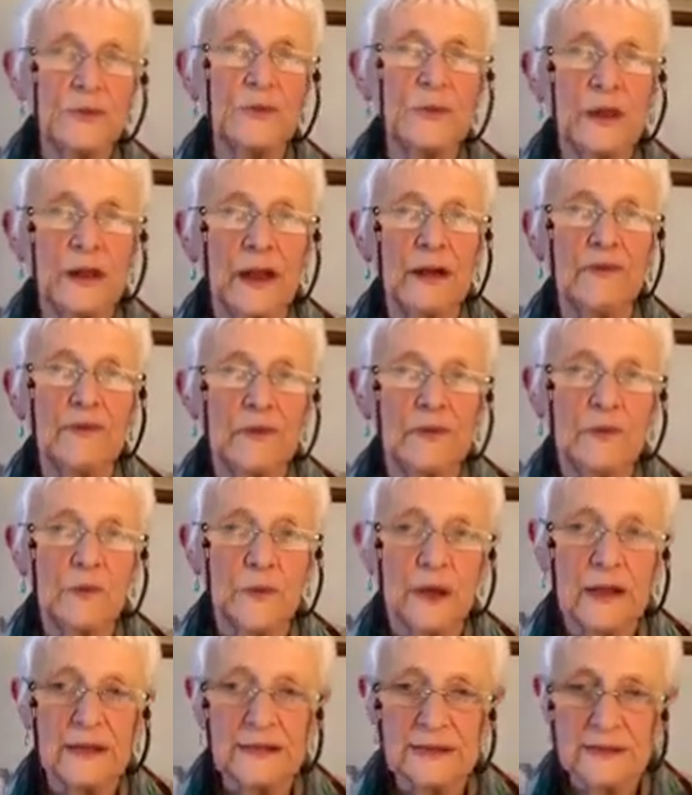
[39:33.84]
whatever it
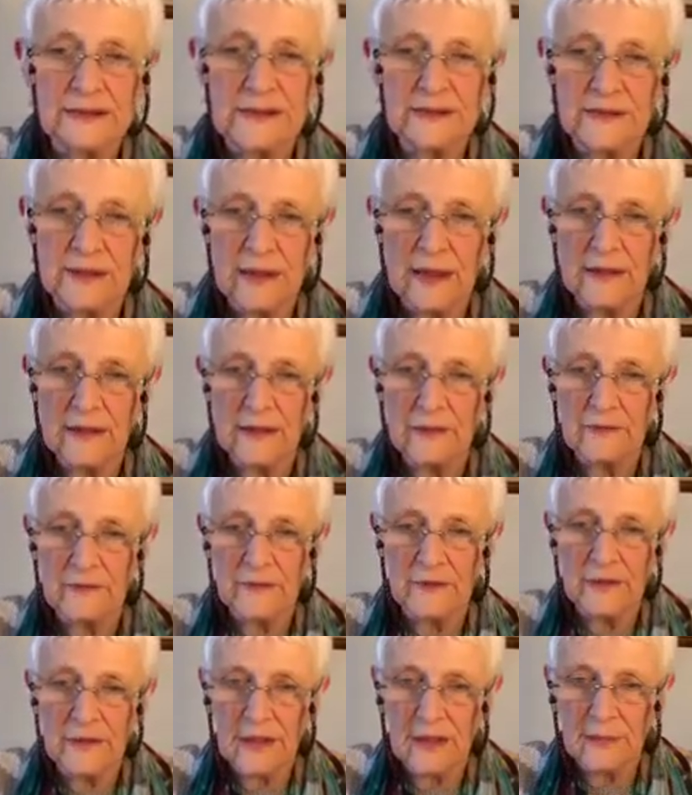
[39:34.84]
was for
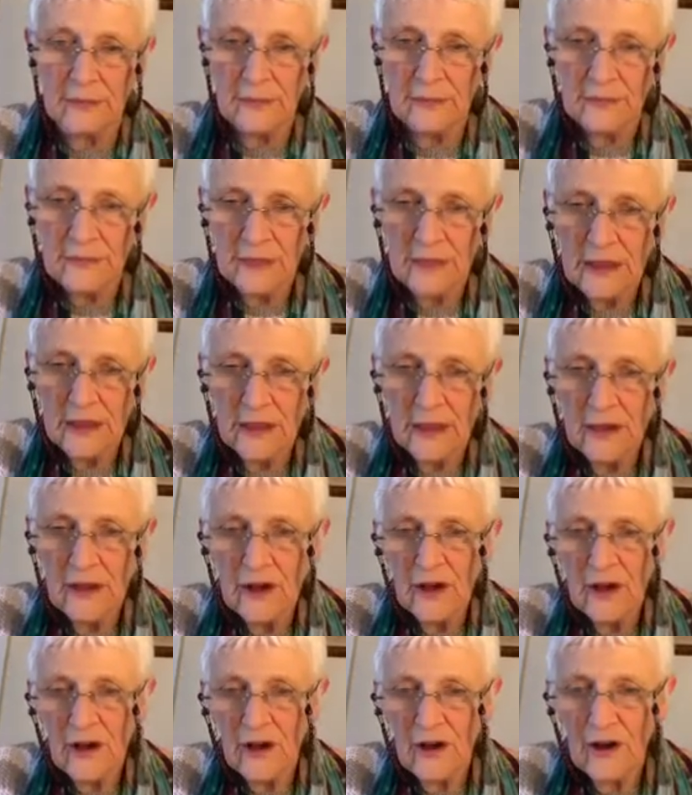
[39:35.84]
them.
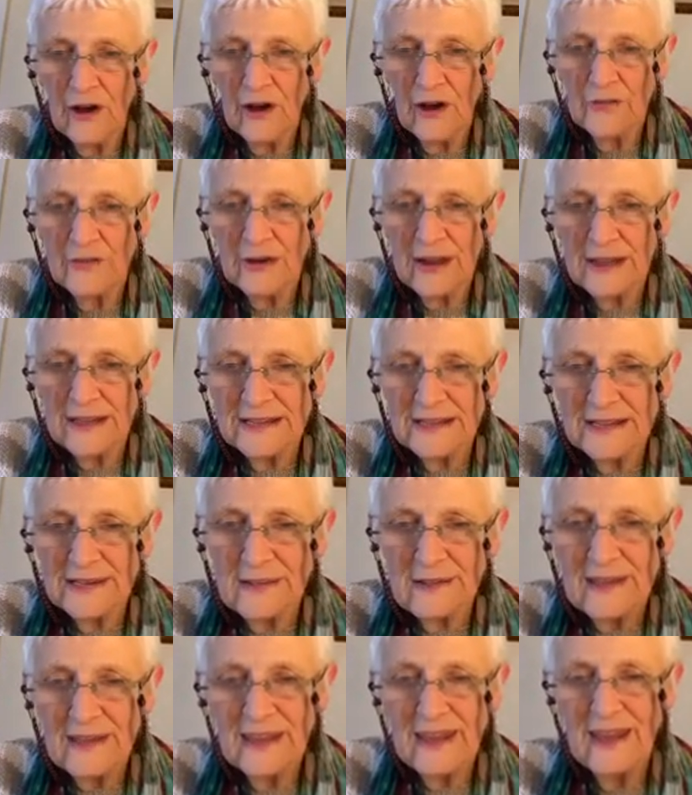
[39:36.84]
All right.
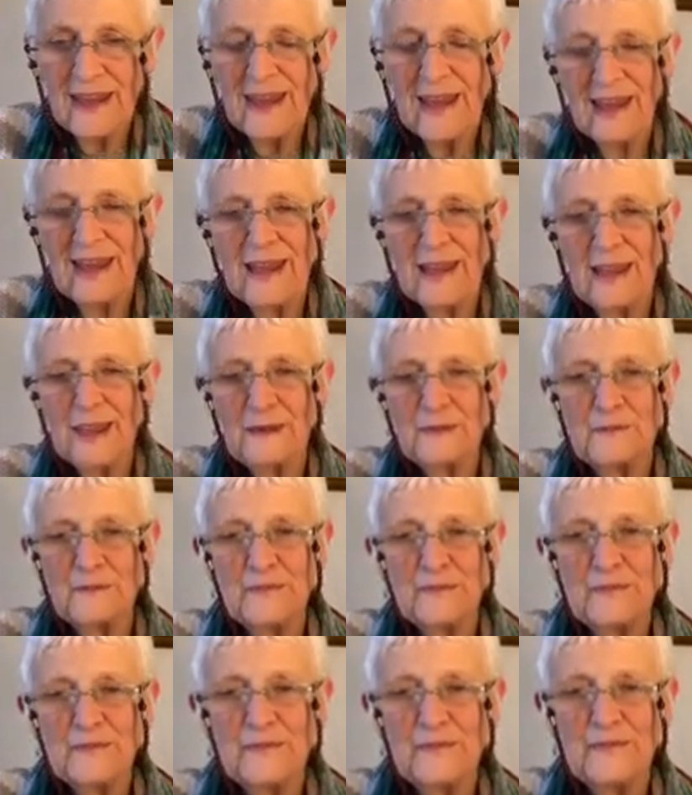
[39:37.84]
I'll
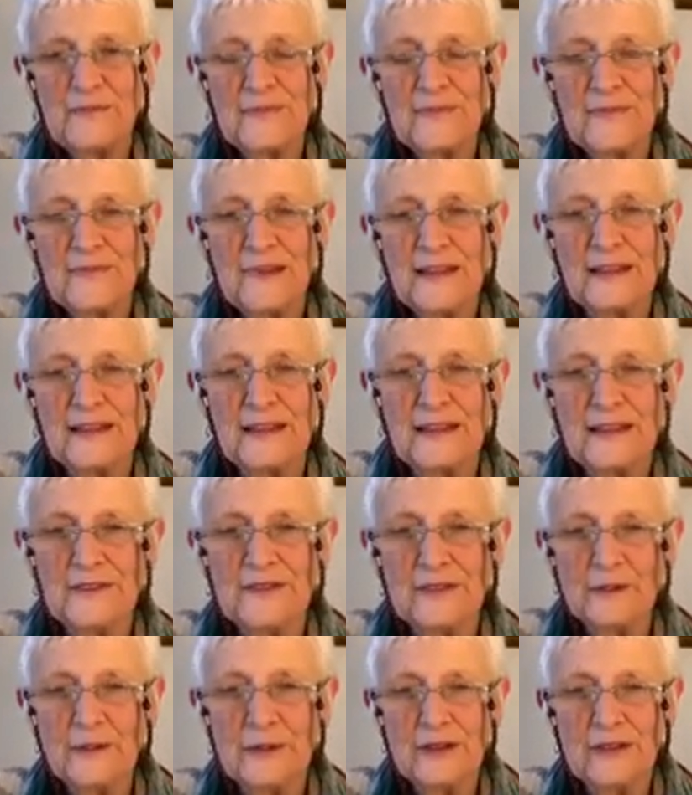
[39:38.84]
leave you
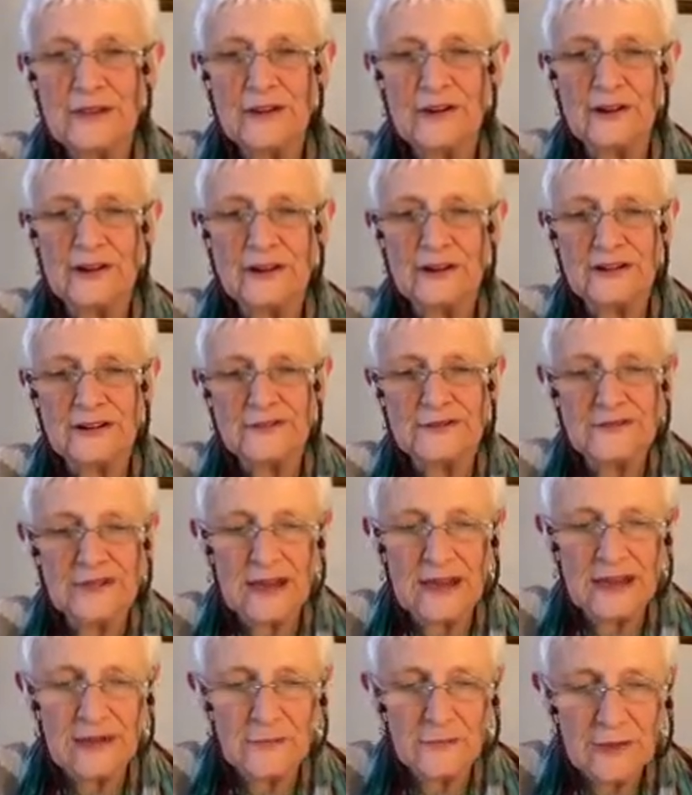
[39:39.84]
with her love
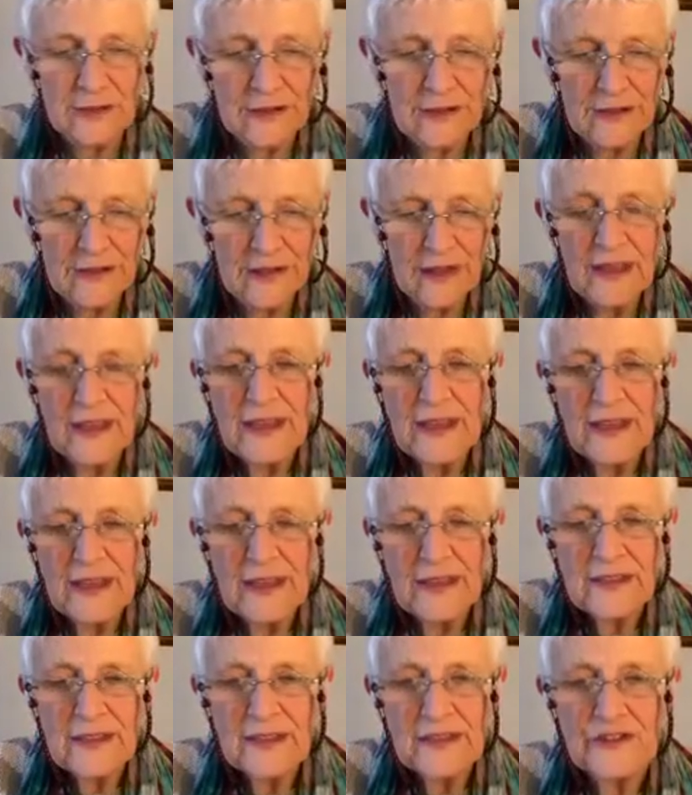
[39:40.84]
and with
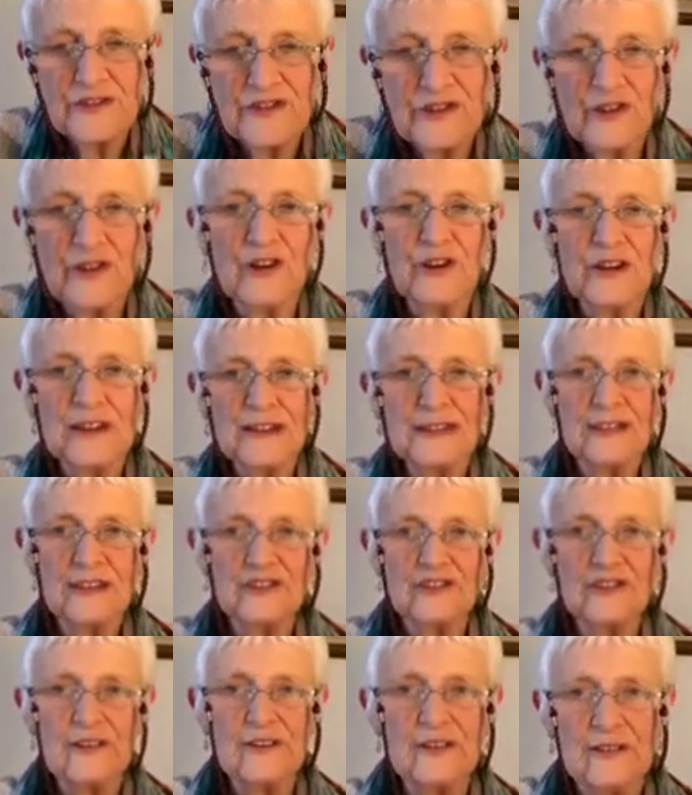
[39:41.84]
the joy that
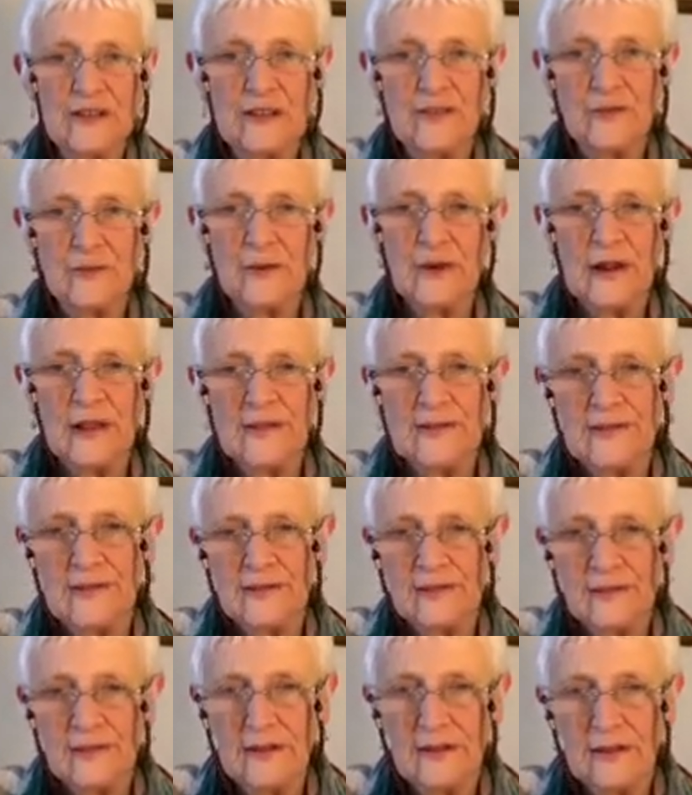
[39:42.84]
she's
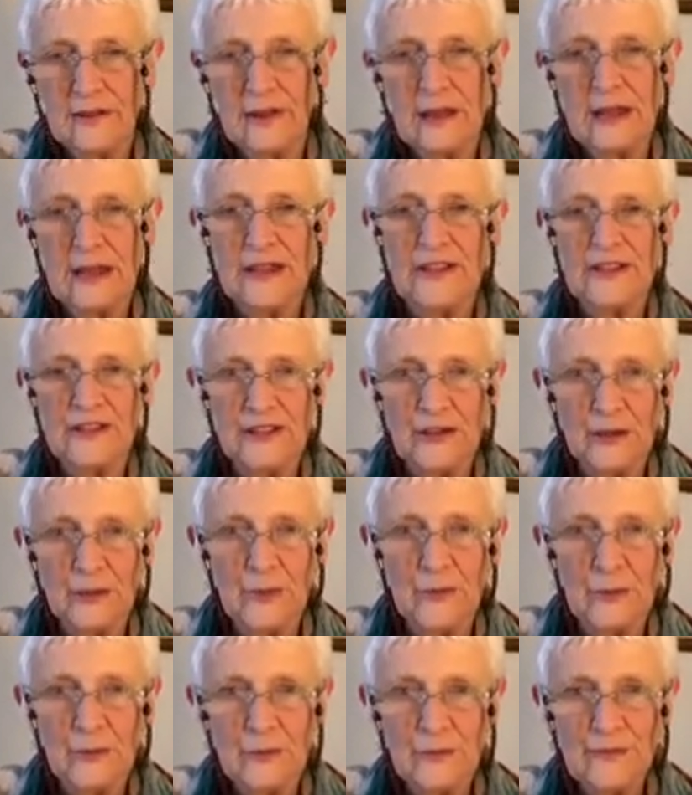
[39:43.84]
expressing in
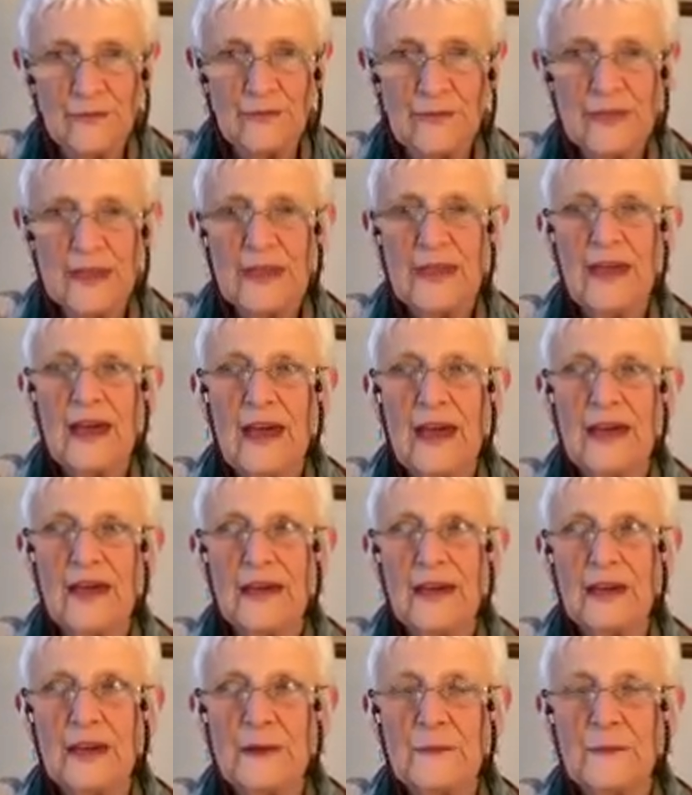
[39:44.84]
you.
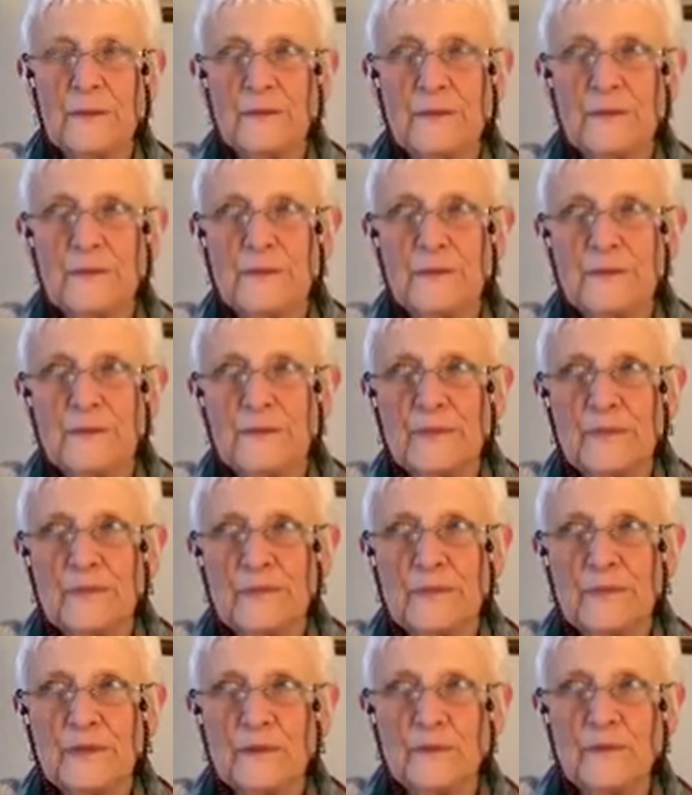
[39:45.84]

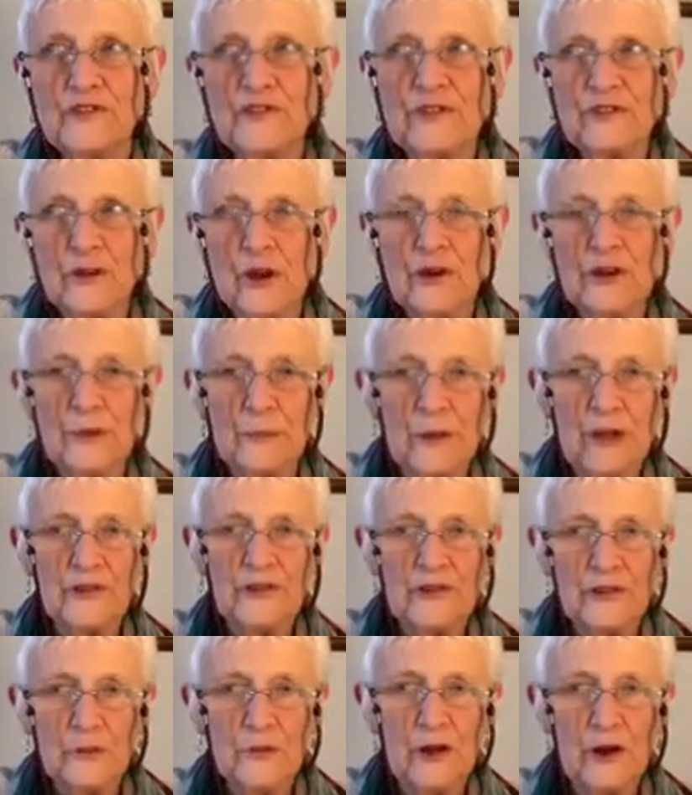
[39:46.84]
But she's on about
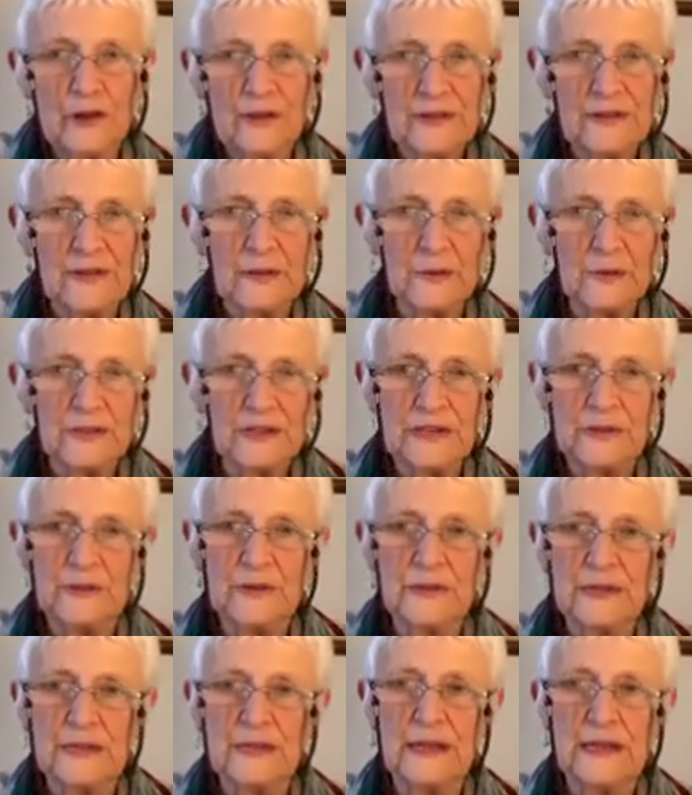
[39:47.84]
you also
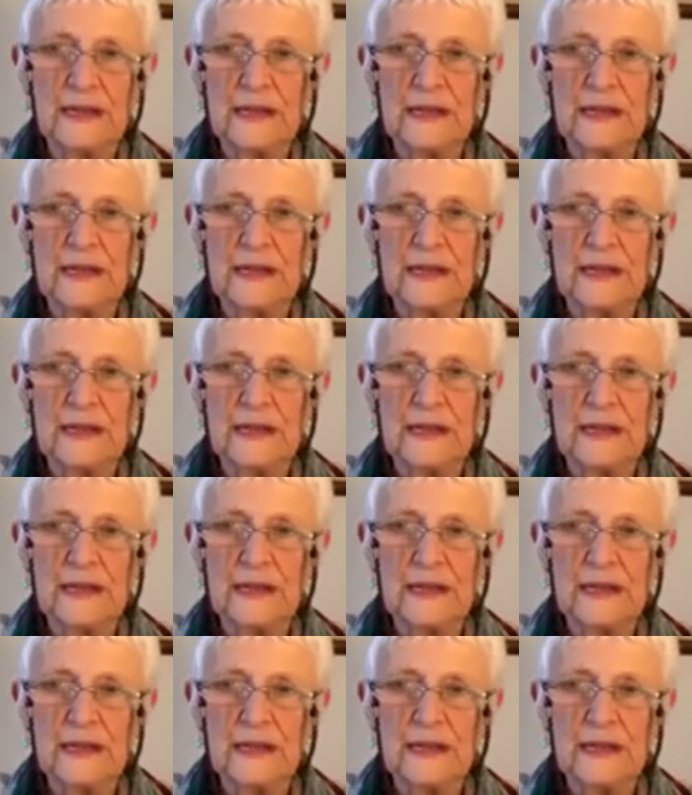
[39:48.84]
doing,